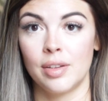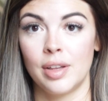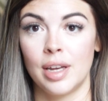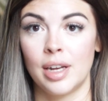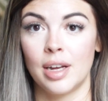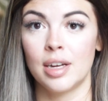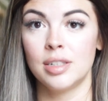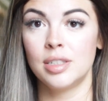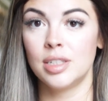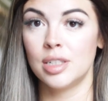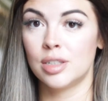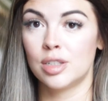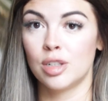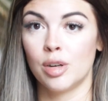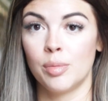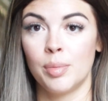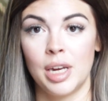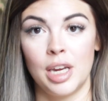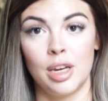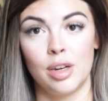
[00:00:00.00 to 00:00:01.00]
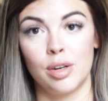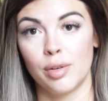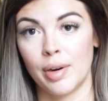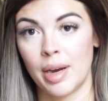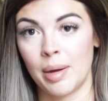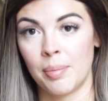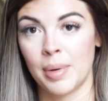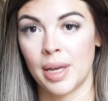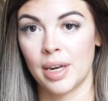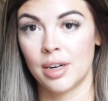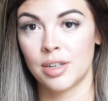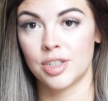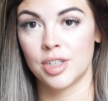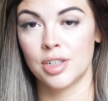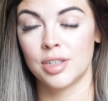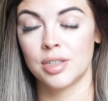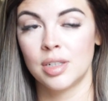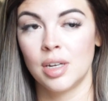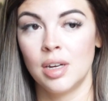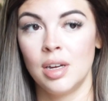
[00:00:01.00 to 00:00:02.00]
Like I see so many great
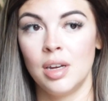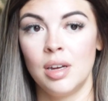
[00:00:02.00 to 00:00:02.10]
managers,